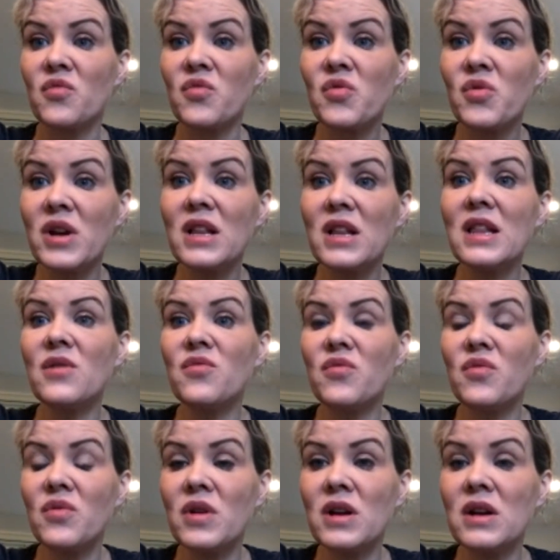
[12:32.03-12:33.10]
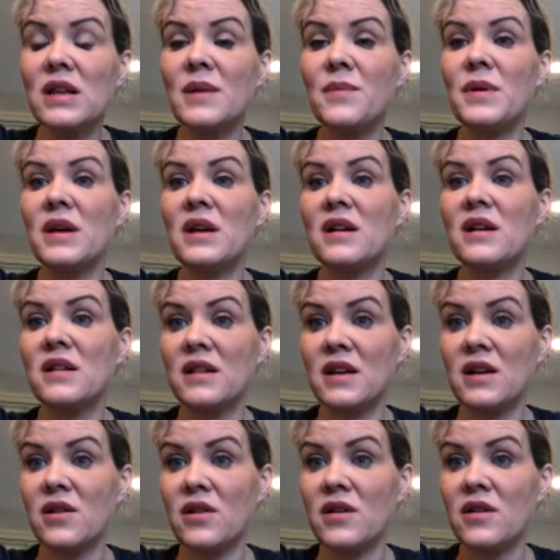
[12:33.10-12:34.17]
really being
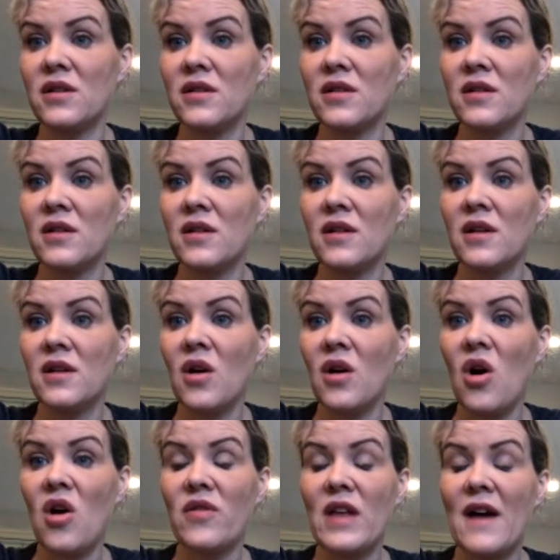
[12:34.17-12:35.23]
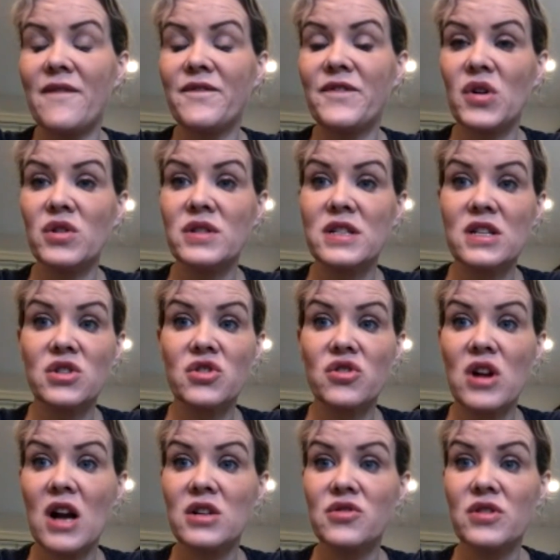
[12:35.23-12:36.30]
clear on that first
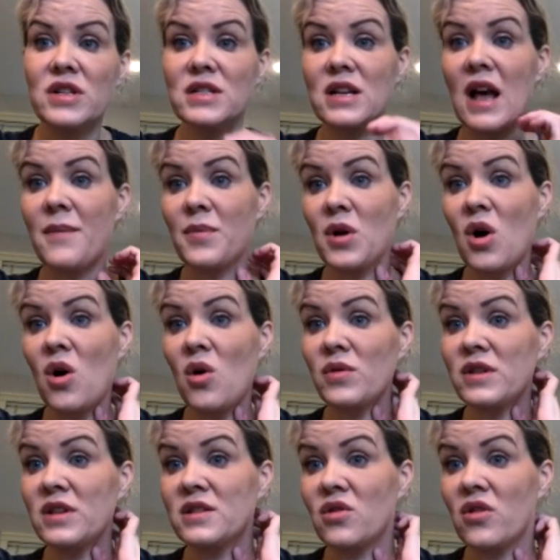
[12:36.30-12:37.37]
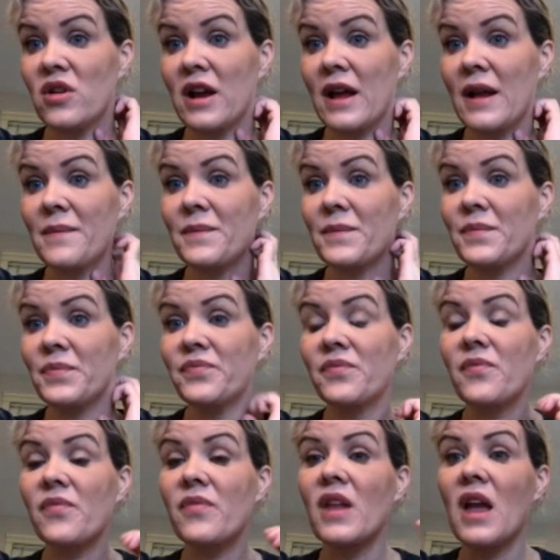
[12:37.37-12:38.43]
introductory Skype call with the surrogate.
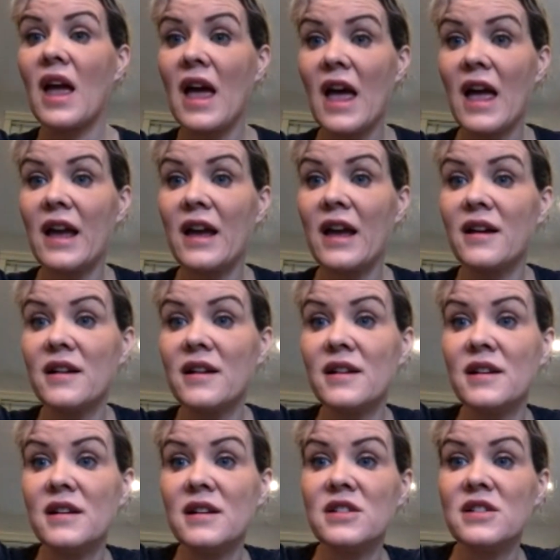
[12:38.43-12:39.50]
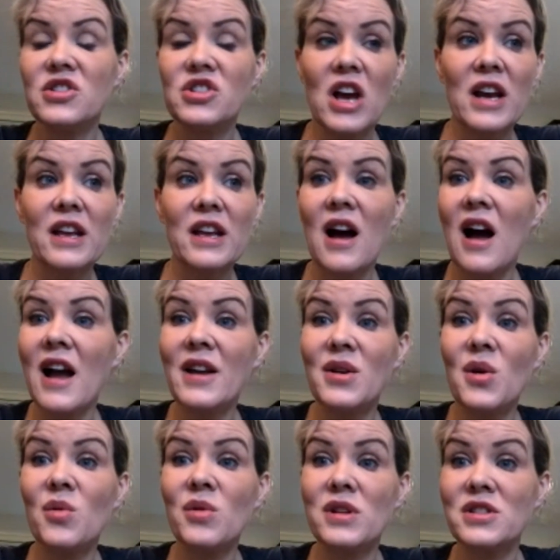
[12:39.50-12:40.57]
Hey, Jenny, I
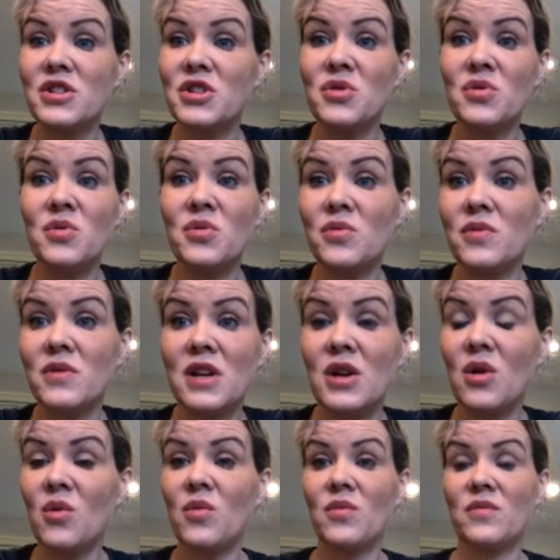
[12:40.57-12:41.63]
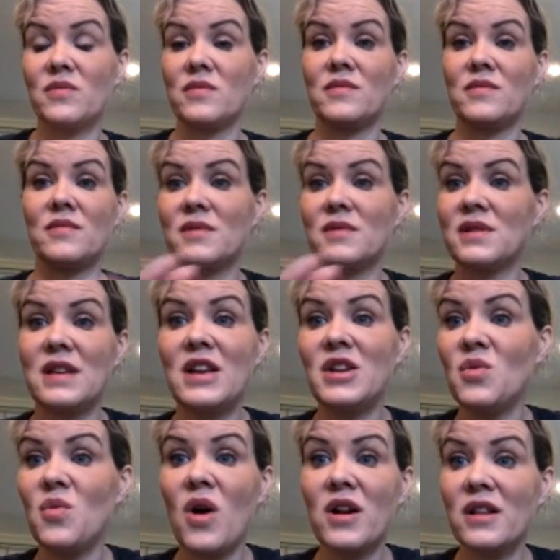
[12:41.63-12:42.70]
noticed you said
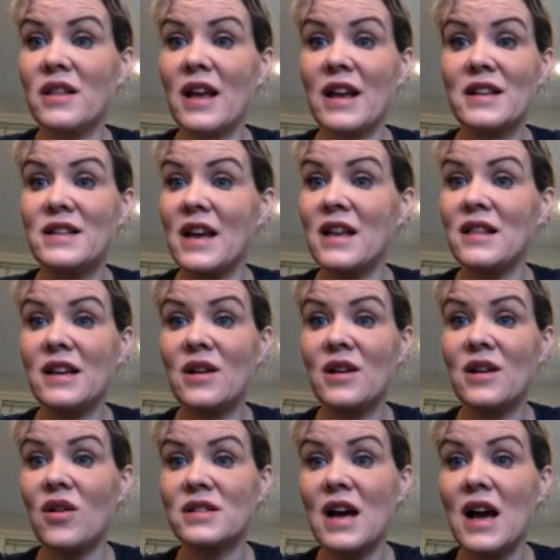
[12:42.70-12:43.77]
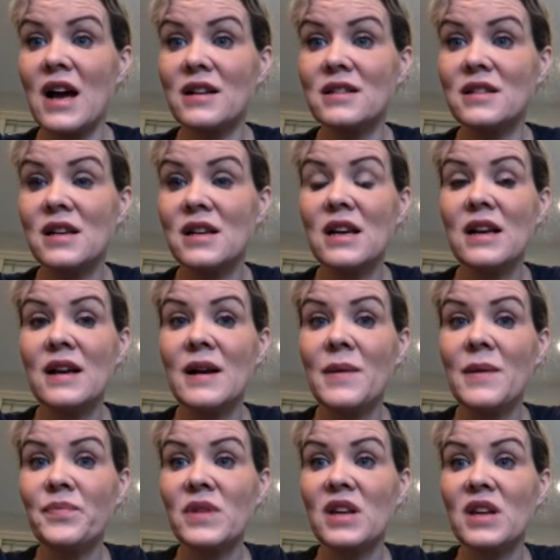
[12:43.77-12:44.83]
you wanted like daily contact.
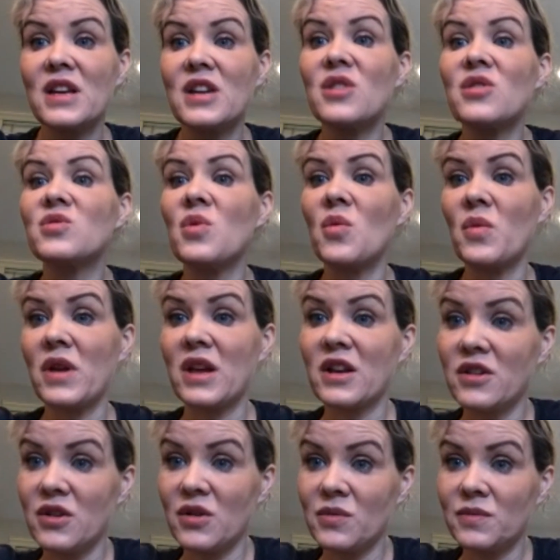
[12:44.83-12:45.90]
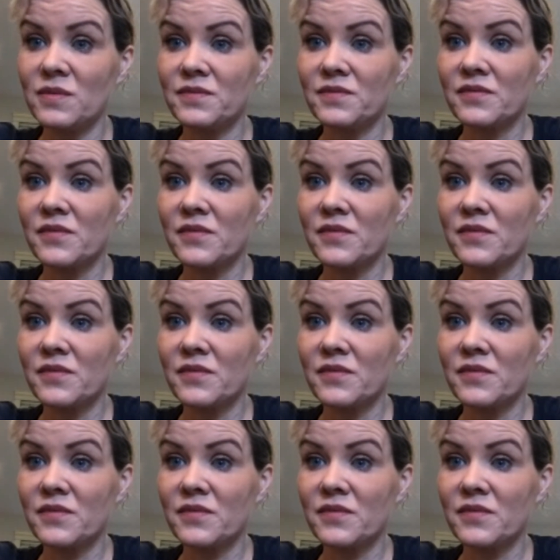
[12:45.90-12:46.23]
Here's what we can do.